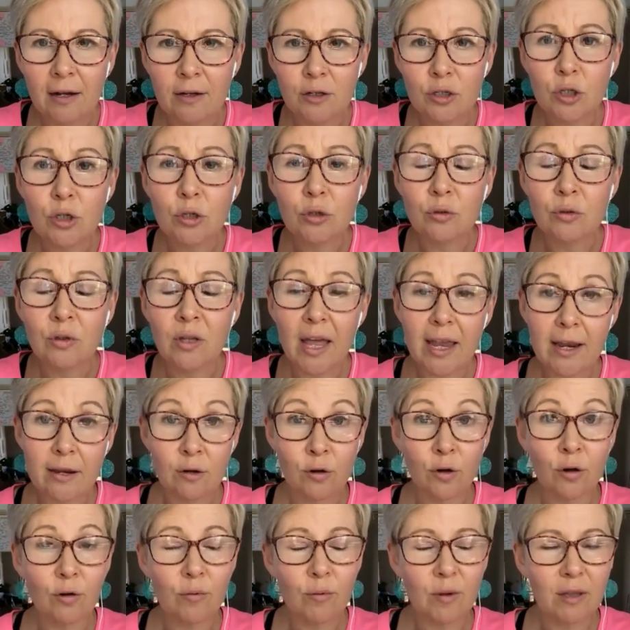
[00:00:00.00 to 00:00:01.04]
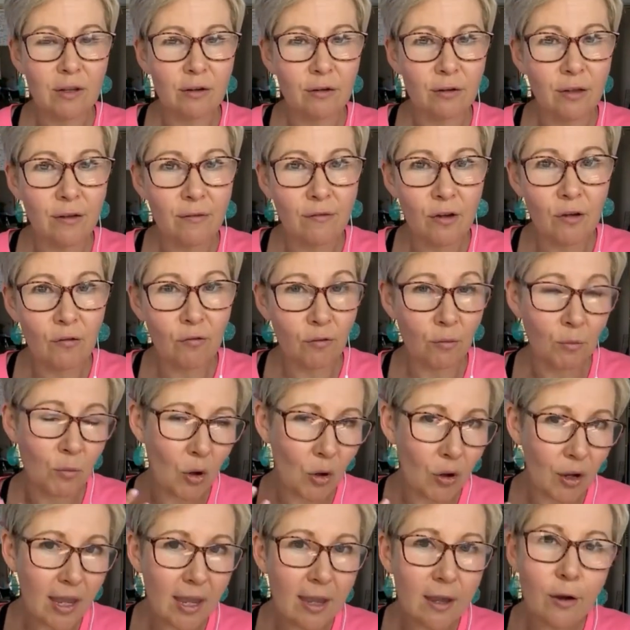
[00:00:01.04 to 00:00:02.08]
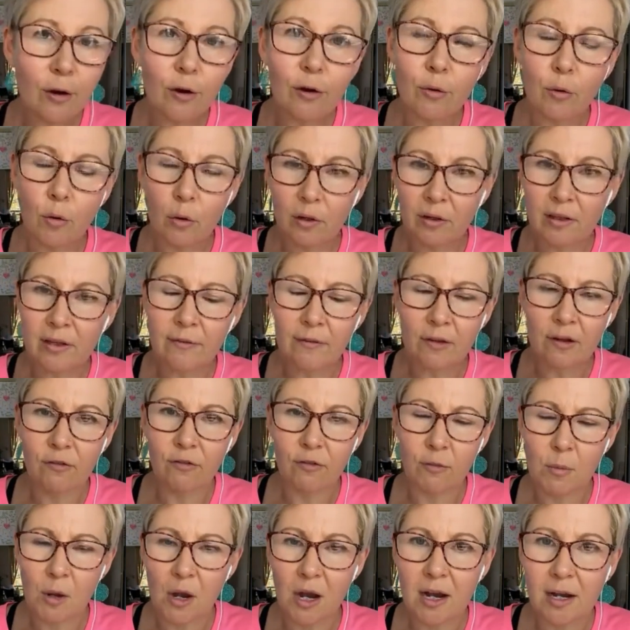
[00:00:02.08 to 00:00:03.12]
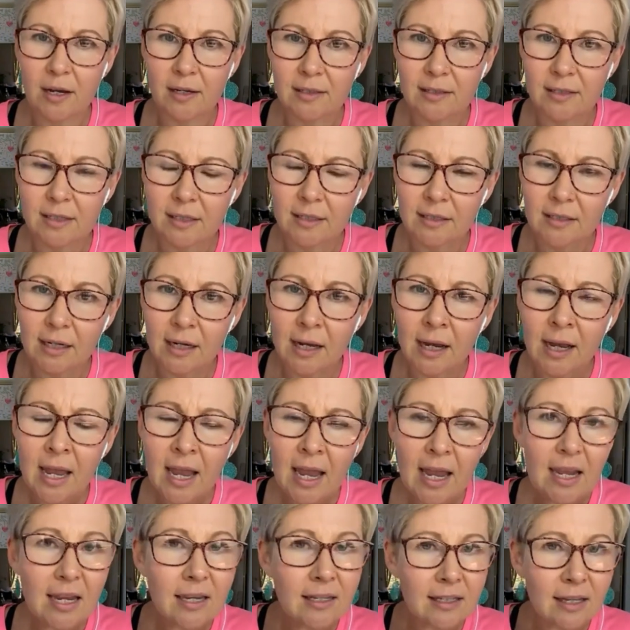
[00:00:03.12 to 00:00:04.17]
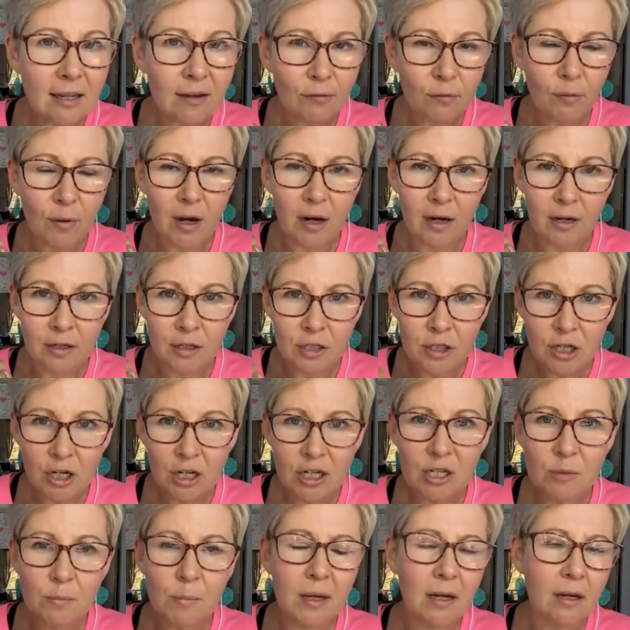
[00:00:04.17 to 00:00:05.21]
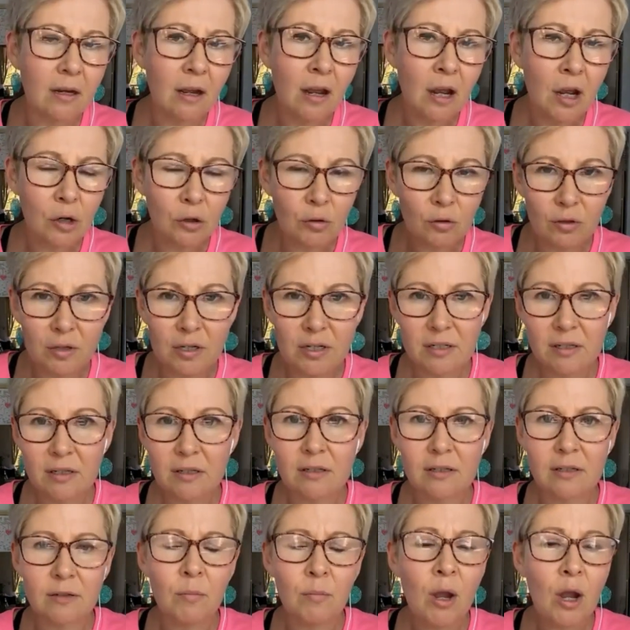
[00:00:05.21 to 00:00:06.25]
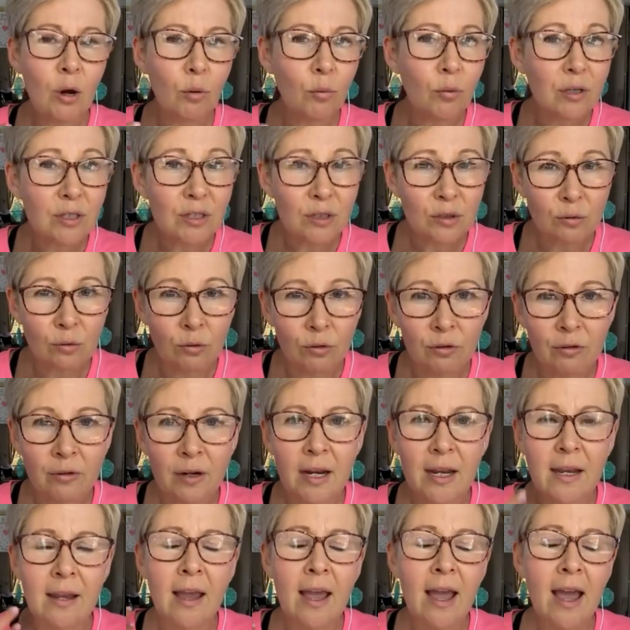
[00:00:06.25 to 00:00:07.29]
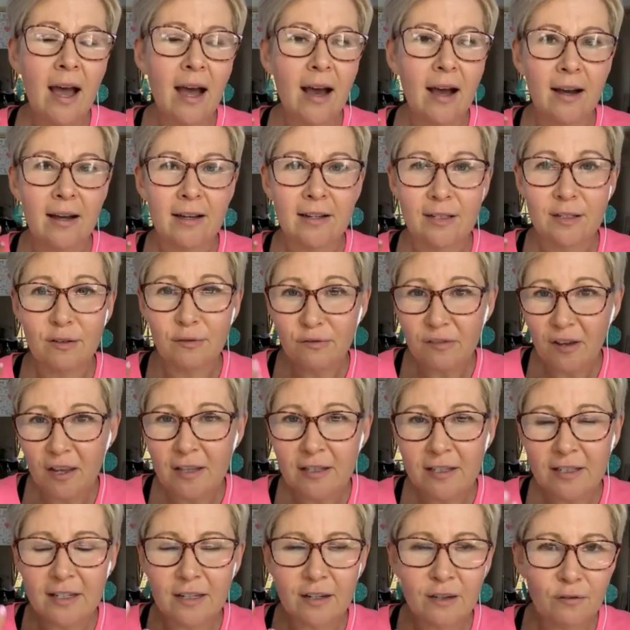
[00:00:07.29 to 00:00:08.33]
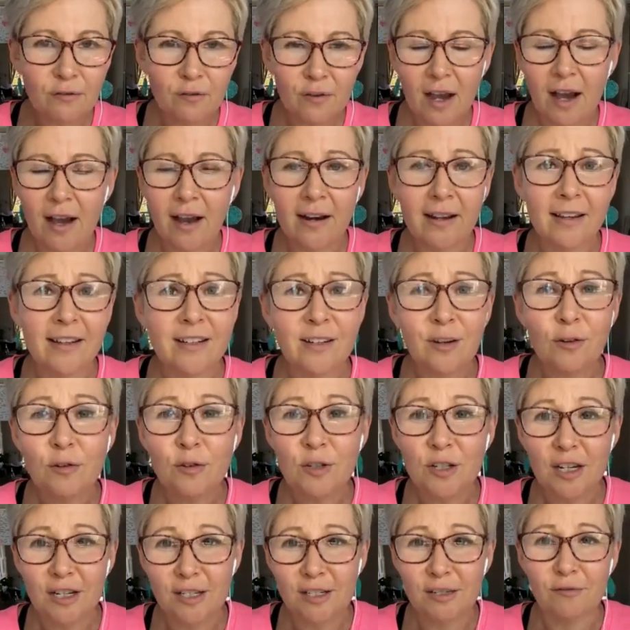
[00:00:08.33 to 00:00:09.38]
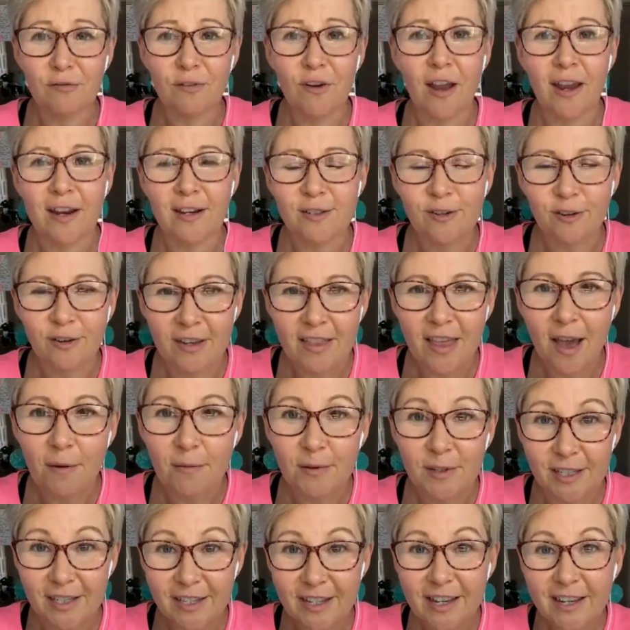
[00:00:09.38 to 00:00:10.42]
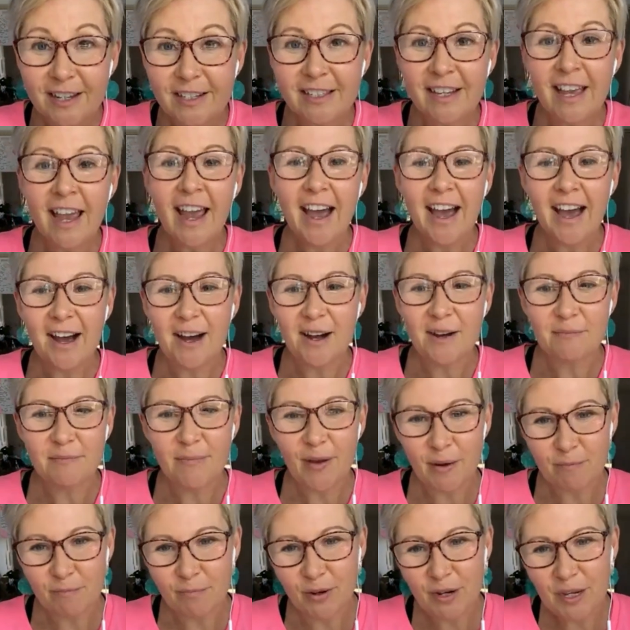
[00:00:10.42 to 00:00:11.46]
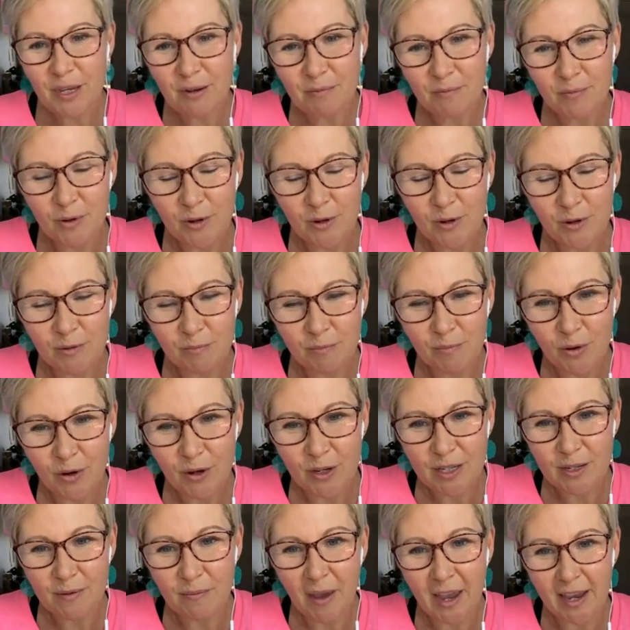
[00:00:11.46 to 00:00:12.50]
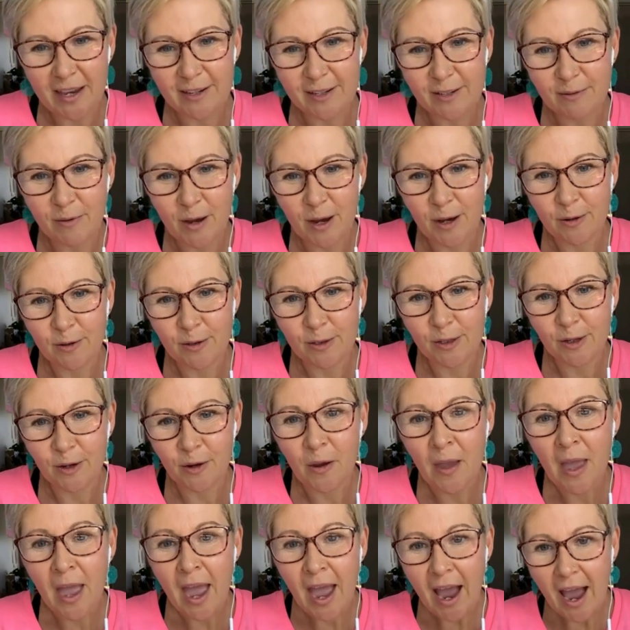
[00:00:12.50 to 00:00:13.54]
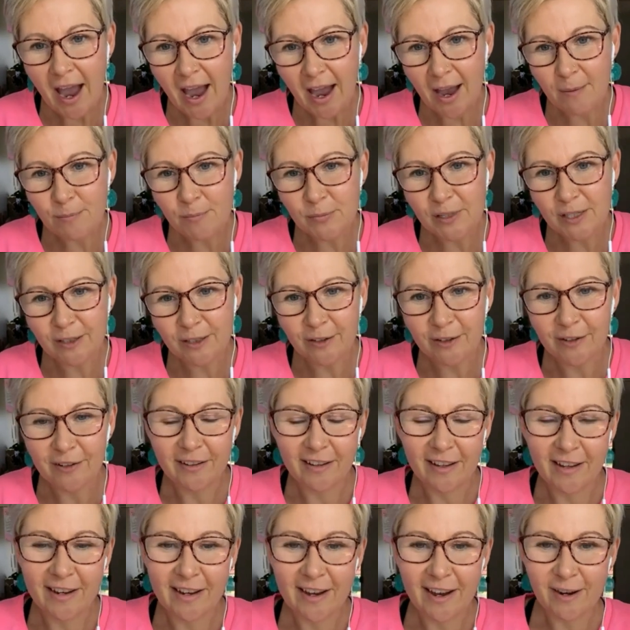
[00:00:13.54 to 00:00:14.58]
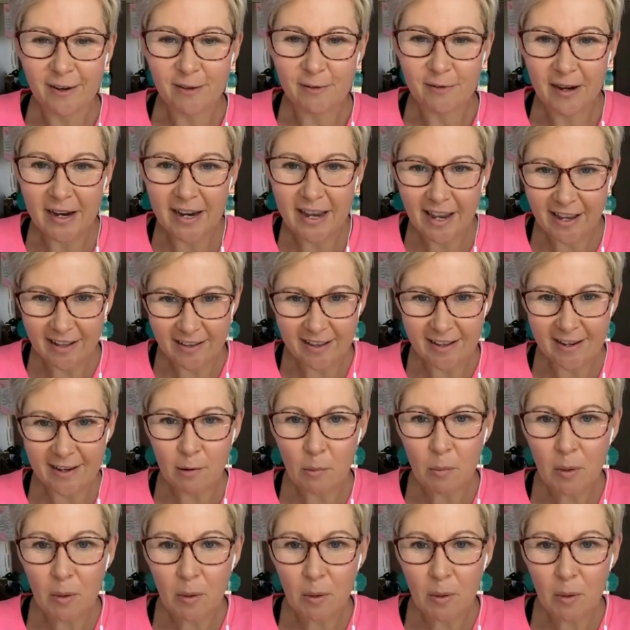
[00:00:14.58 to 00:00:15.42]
to let you know whether you're living from your ego or living from your heart center is if we're in judgment, criticism, withdrawing, defensive, guarded, or justifying. Sorry, that was six, but pretty important point to make as well. So absolutely agree, Helen.